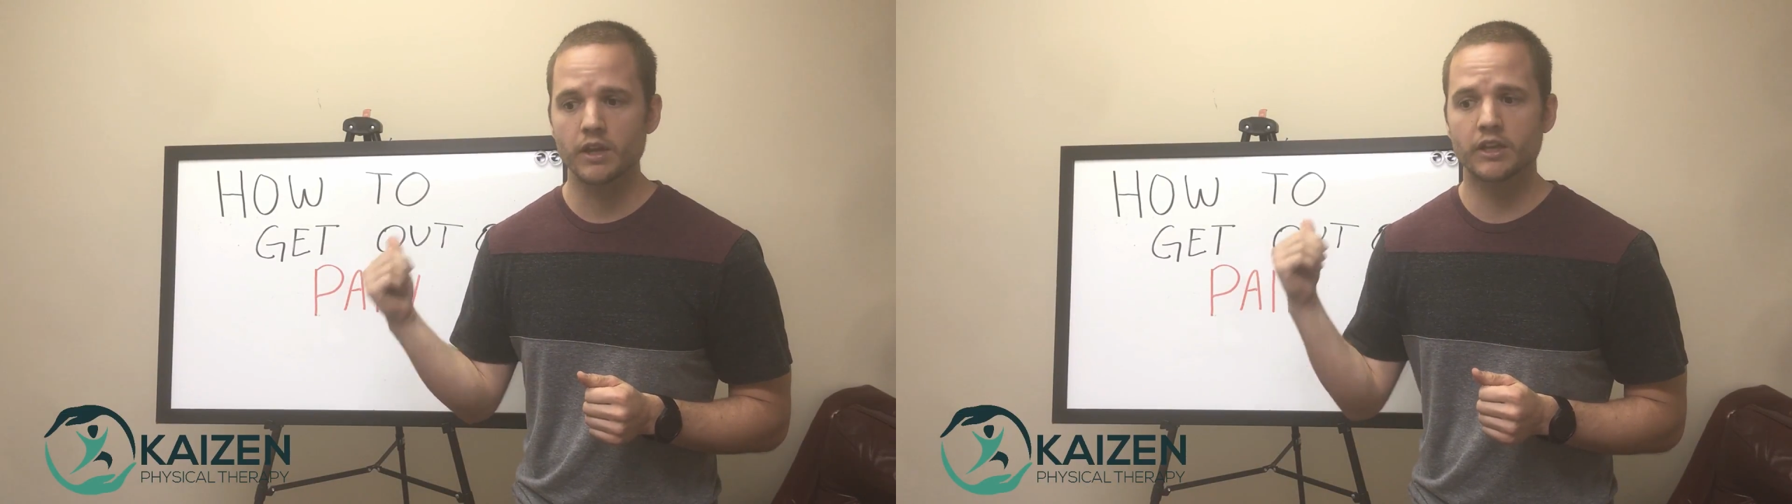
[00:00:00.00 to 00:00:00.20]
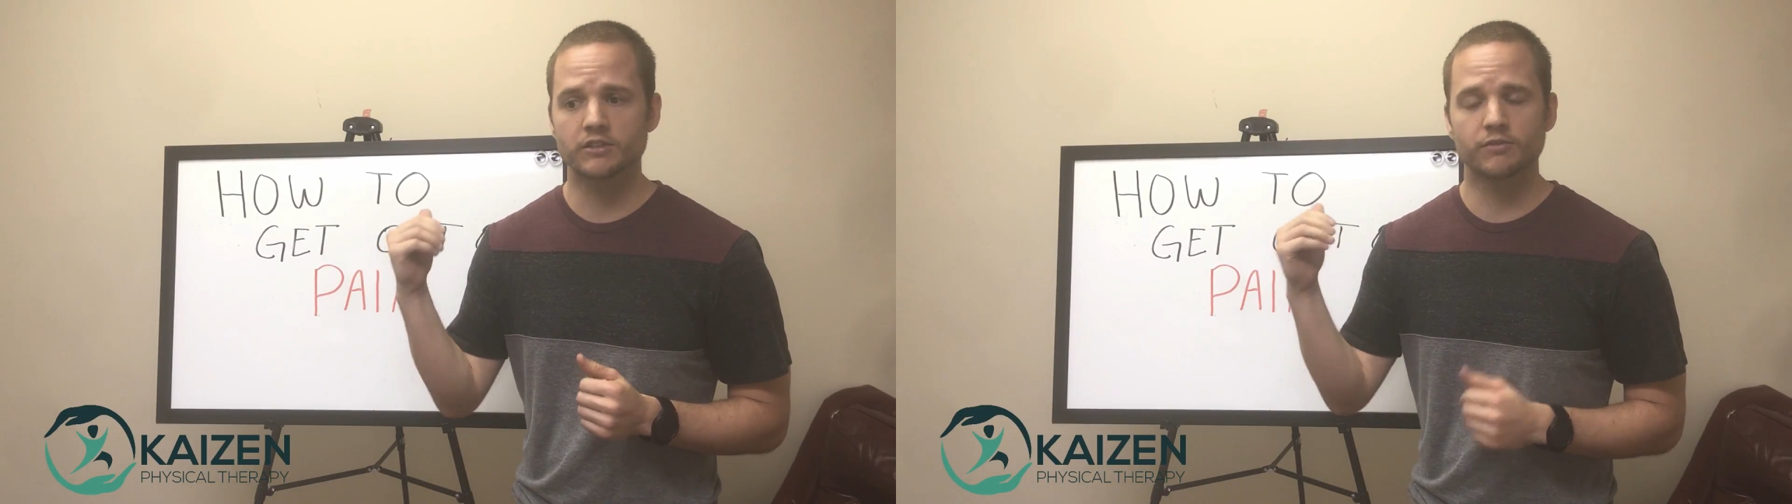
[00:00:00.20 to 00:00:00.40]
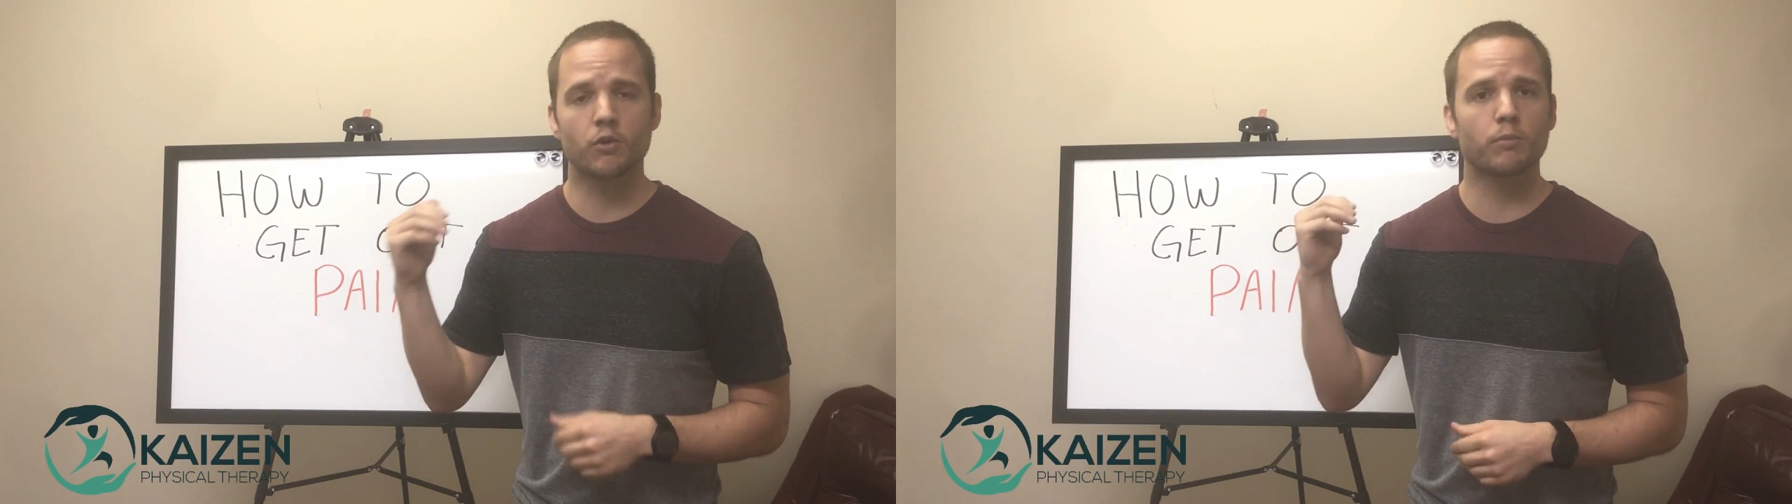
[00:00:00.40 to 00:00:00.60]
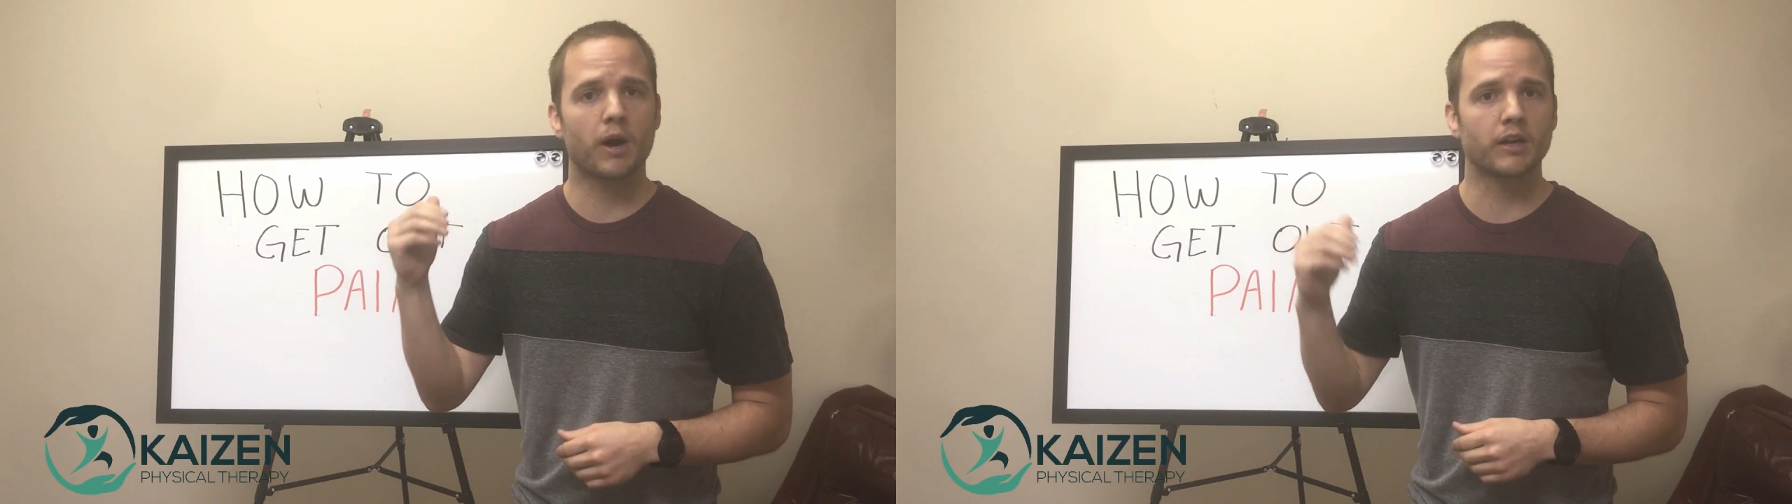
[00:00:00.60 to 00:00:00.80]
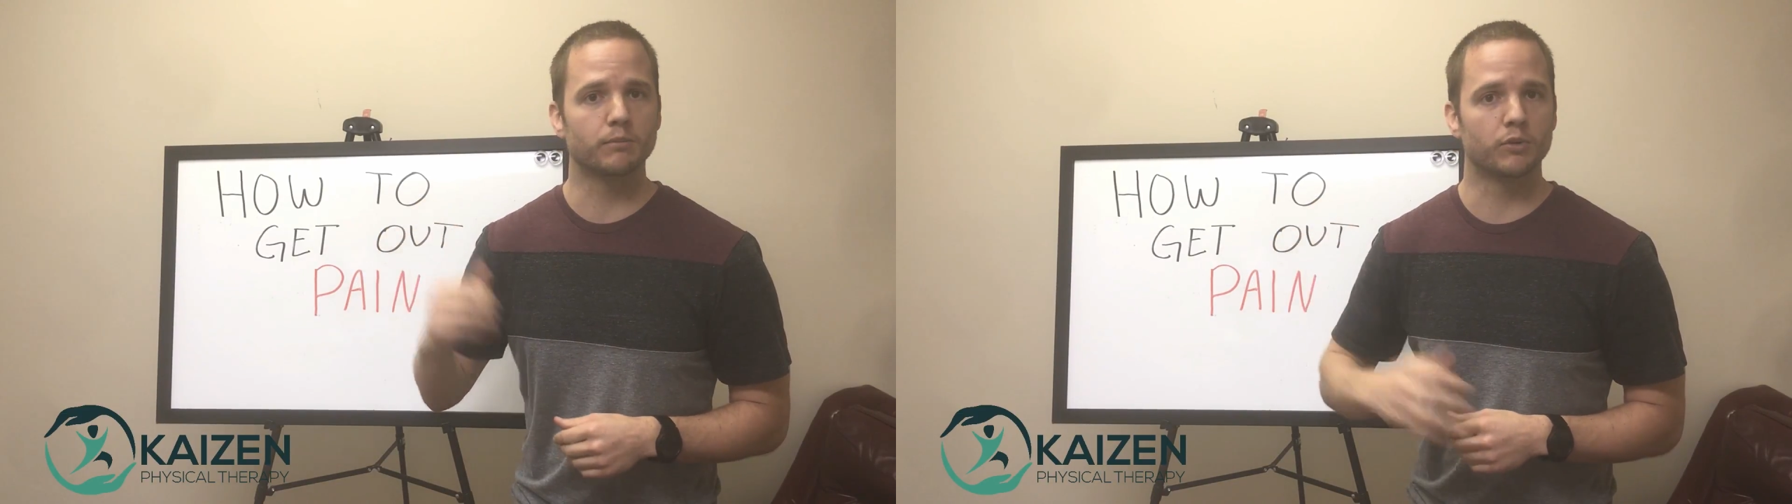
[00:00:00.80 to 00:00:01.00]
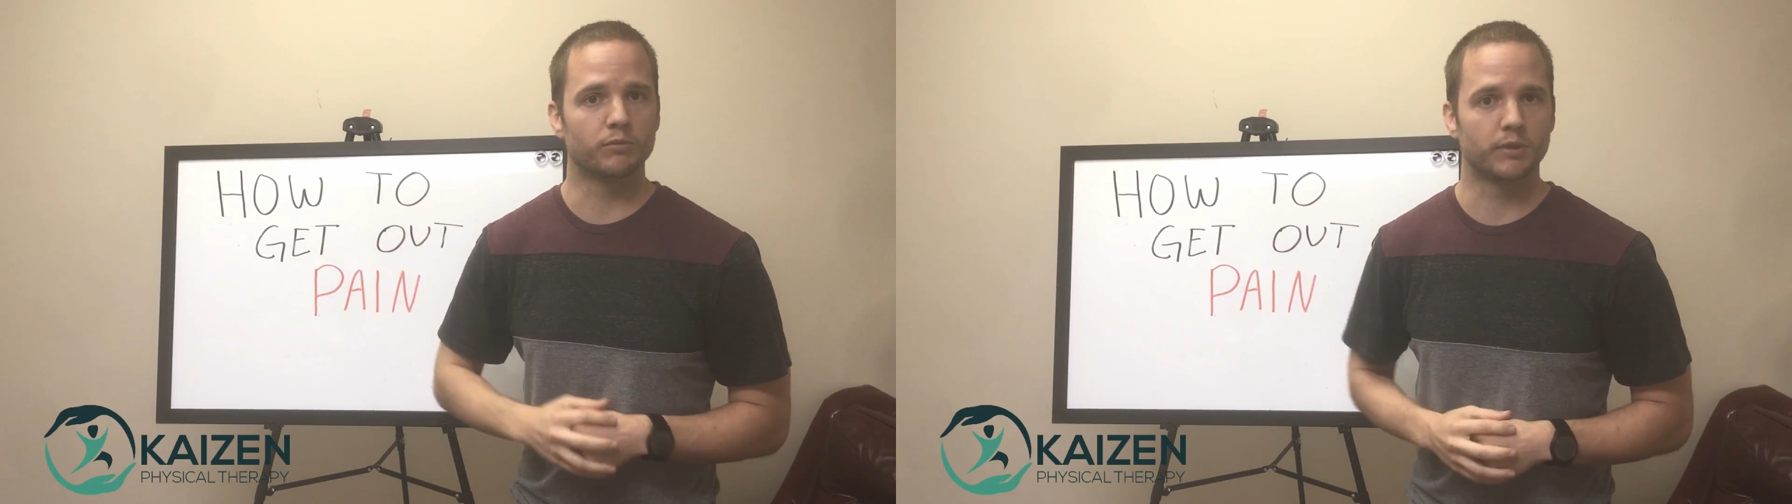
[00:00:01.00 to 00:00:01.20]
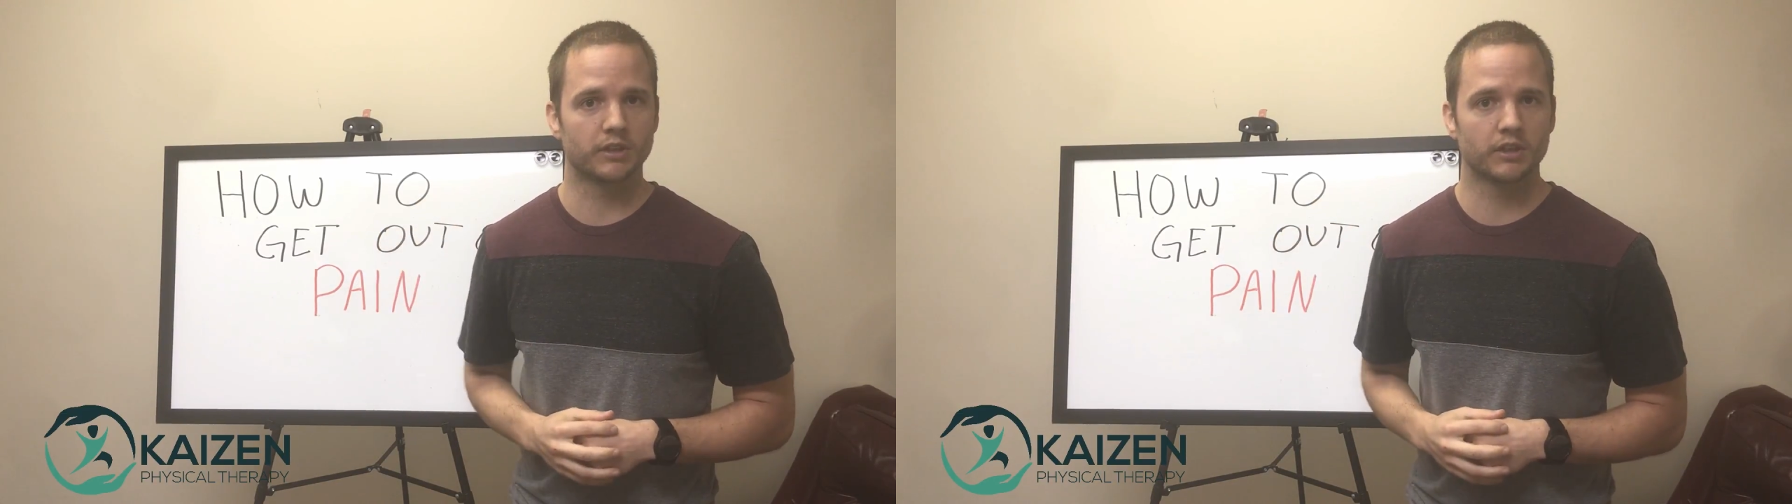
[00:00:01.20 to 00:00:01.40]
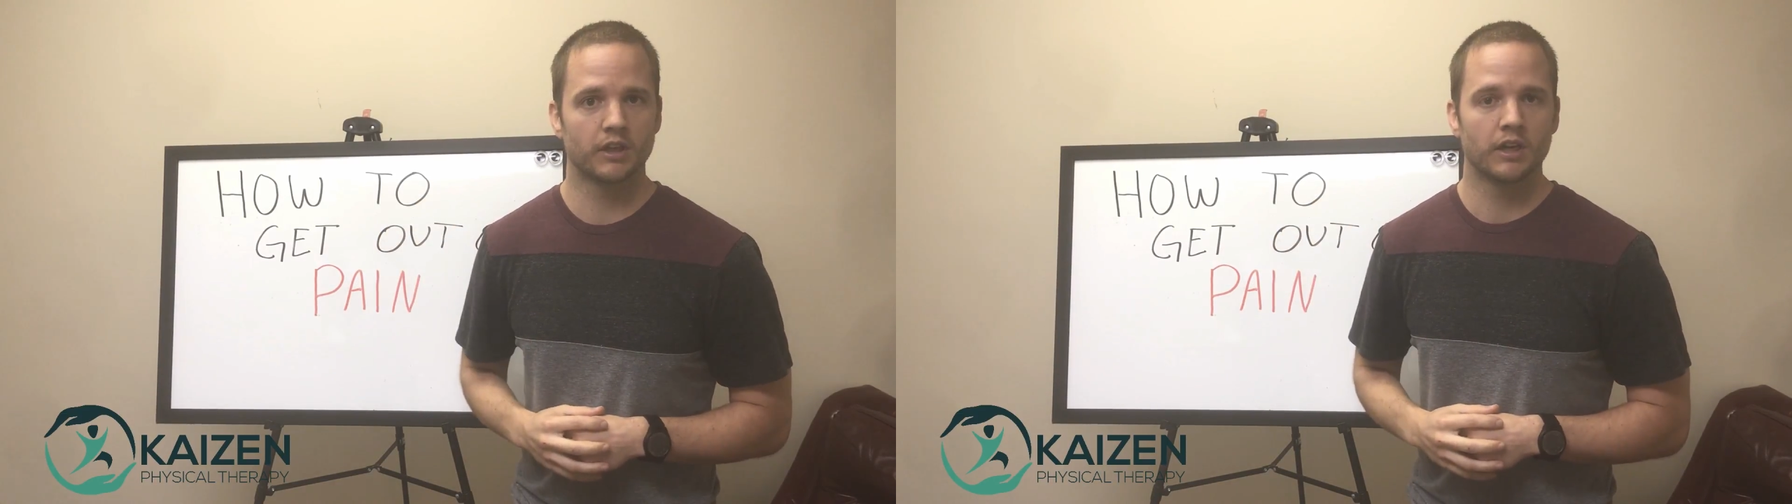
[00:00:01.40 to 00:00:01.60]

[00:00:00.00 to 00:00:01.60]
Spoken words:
is full body movement.